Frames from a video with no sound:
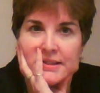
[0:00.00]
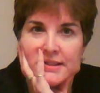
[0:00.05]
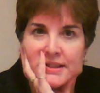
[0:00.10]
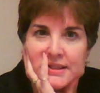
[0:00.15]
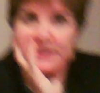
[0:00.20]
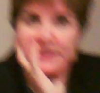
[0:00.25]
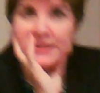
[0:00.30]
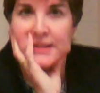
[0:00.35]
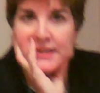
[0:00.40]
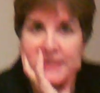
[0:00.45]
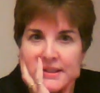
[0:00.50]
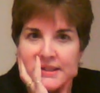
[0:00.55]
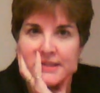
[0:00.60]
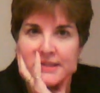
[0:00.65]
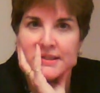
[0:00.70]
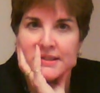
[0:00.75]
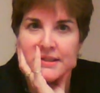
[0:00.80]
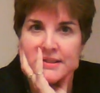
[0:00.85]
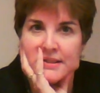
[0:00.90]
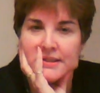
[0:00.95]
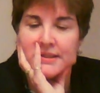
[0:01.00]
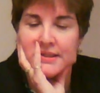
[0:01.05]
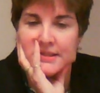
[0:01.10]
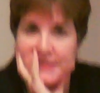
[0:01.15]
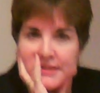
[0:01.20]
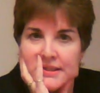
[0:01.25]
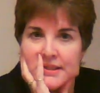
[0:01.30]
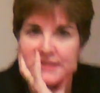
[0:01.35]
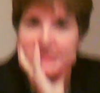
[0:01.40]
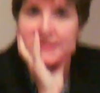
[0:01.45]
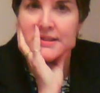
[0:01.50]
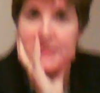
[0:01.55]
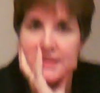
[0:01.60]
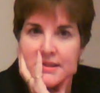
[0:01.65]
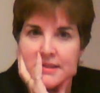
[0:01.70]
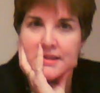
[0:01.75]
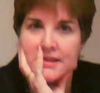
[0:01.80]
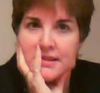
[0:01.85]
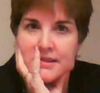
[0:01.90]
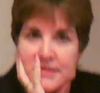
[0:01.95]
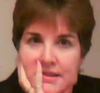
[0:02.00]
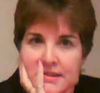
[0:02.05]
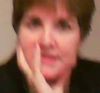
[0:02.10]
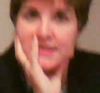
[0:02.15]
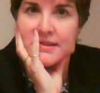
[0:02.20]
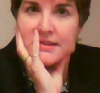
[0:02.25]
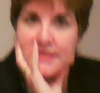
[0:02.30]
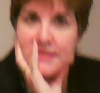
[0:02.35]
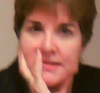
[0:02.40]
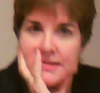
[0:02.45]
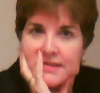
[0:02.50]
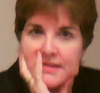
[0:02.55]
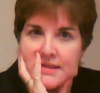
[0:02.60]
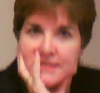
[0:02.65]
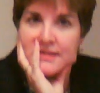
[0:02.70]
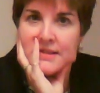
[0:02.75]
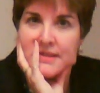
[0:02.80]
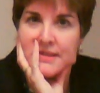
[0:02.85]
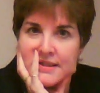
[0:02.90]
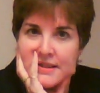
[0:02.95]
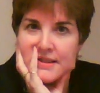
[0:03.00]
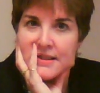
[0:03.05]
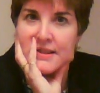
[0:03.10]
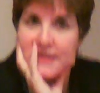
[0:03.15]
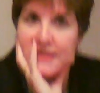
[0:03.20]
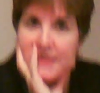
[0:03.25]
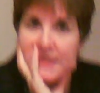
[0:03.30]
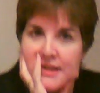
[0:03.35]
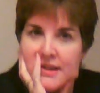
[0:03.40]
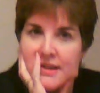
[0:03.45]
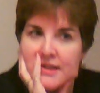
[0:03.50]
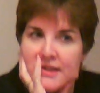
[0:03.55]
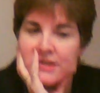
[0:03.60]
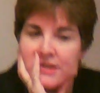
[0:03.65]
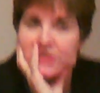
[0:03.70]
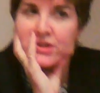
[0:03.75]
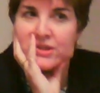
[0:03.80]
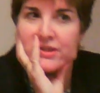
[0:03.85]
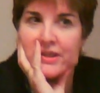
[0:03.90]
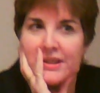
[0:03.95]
You know, she's 9 years old, but what harm do you suppose would come to her about speaking?